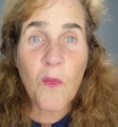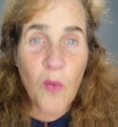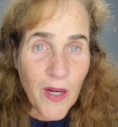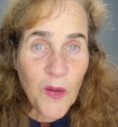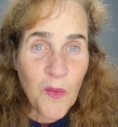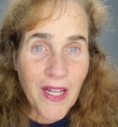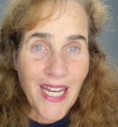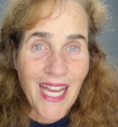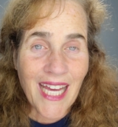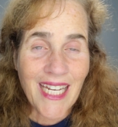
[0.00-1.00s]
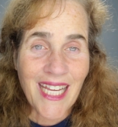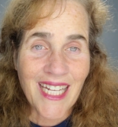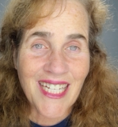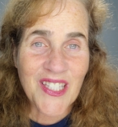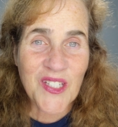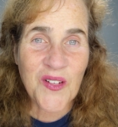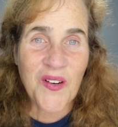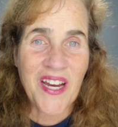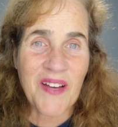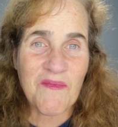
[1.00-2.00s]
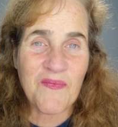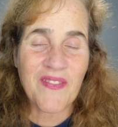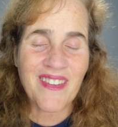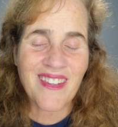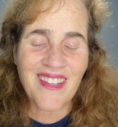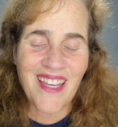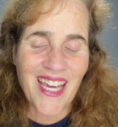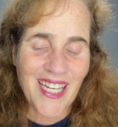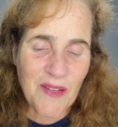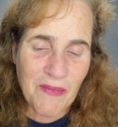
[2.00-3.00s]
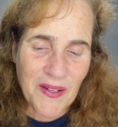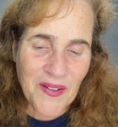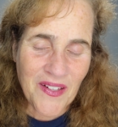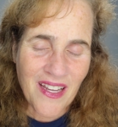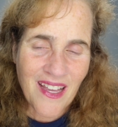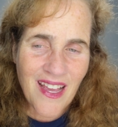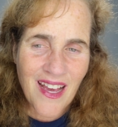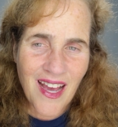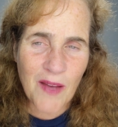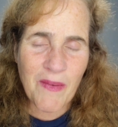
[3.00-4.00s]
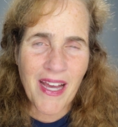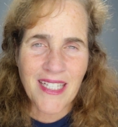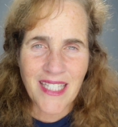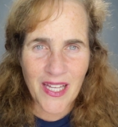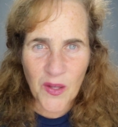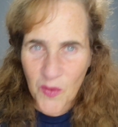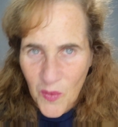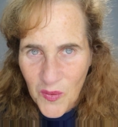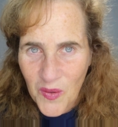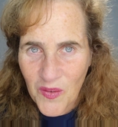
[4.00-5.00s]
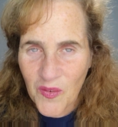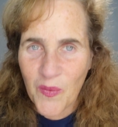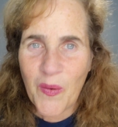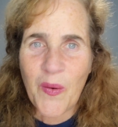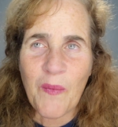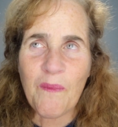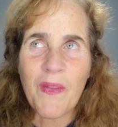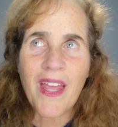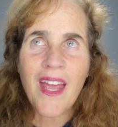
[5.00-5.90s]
101 Annie on Instagram, Annie Beard, um, has like a corner of a room.